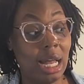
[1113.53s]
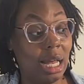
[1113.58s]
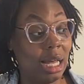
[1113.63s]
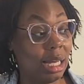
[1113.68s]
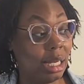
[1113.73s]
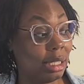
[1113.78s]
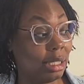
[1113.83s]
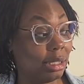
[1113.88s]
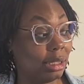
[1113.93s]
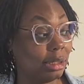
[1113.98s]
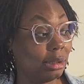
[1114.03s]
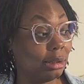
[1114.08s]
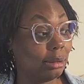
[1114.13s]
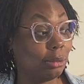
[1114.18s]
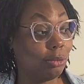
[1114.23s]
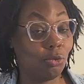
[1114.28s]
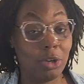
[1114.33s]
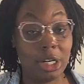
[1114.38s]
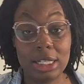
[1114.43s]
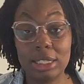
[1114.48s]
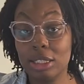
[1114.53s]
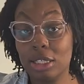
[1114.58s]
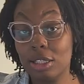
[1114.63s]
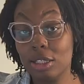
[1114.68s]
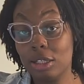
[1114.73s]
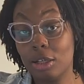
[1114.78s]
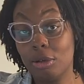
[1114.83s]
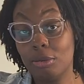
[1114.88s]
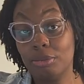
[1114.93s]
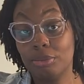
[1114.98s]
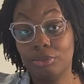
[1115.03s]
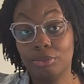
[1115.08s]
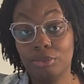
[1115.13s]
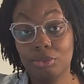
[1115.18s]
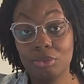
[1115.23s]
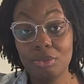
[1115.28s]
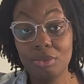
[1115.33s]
racism